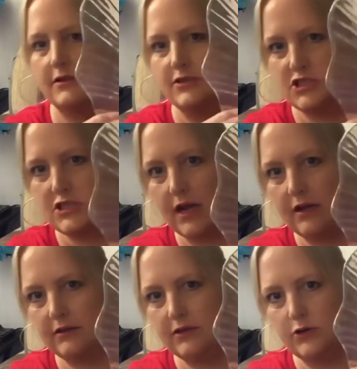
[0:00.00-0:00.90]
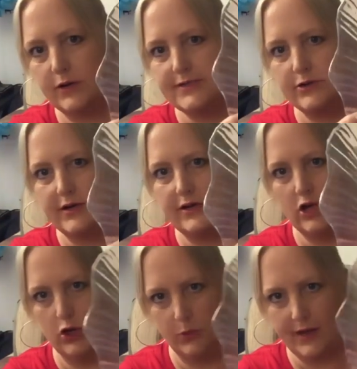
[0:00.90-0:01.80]
shell. You guys already
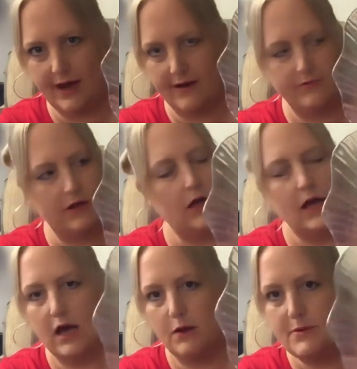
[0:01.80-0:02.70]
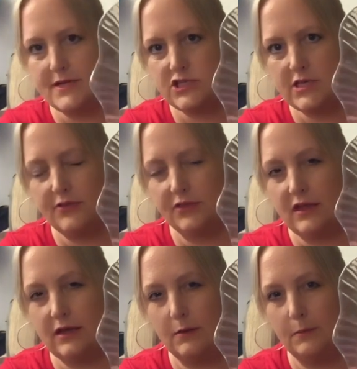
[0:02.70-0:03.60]
know we have a beachy
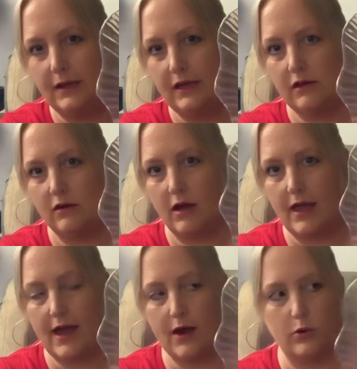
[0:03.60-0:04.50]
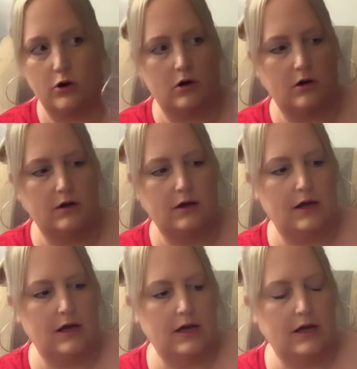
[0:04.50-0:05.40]
theme in our
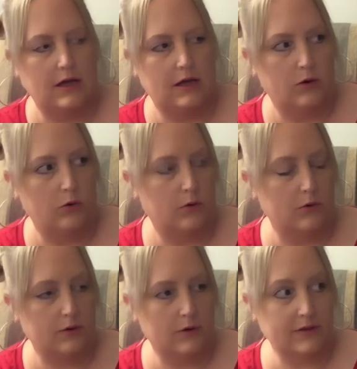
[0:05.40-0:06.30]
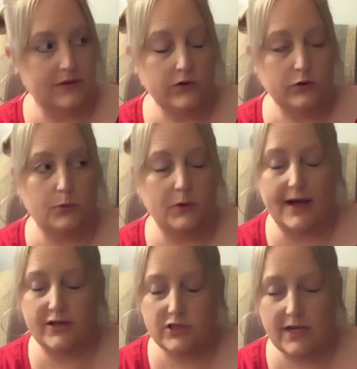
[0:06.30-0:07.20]
living room. We
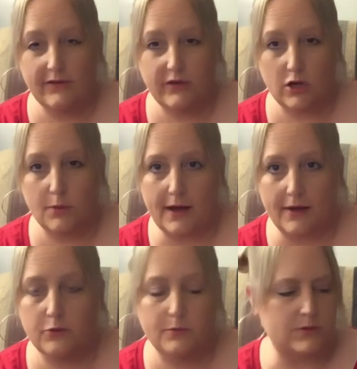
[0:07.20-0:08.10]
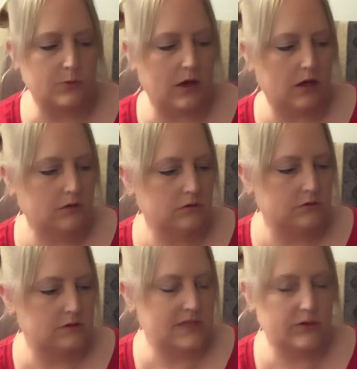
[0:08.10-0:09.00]
actually have it in our bathroom as well.
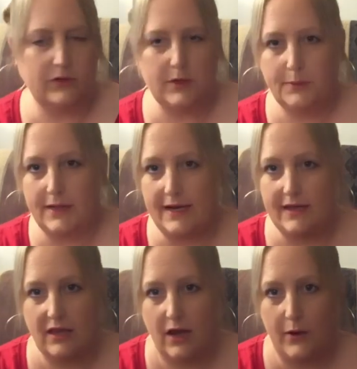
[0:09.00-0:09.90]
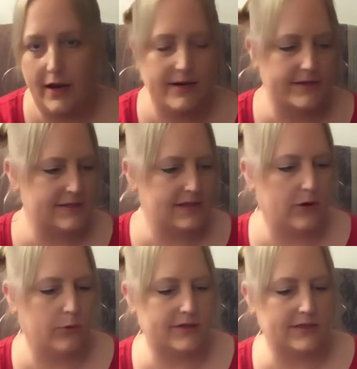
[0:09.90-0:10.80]
Didn't really plan it that way, just kind
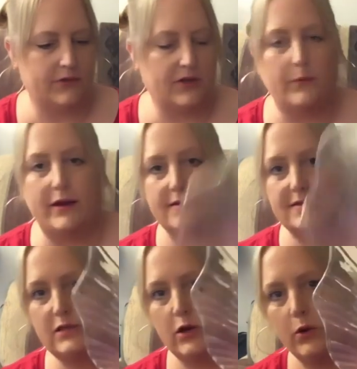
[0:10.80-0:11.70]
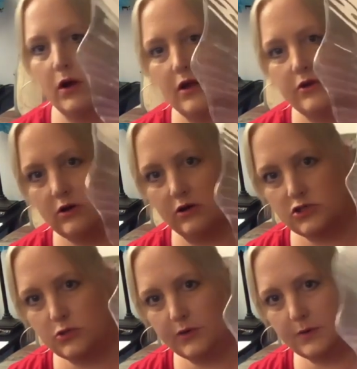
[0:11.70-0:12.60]
of worked out that way. So not
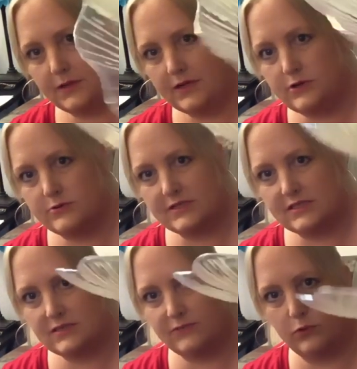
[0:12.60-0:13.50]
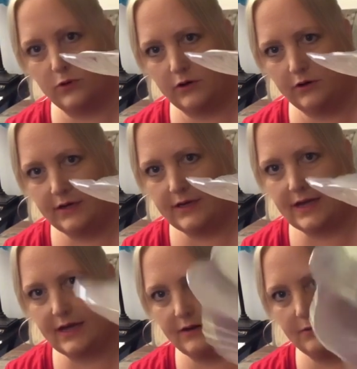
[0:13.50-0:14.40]
sure what I'm gonna use this for
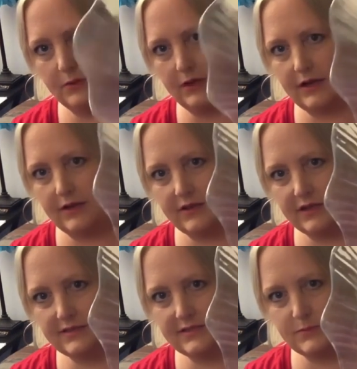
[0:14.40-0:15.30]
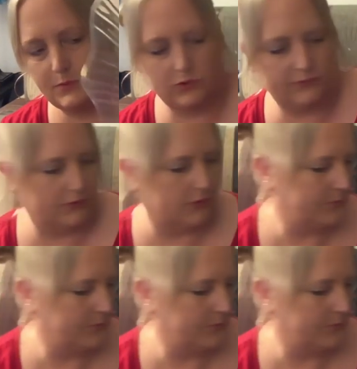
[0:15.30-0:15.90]
yet, but I think it's just beautiful.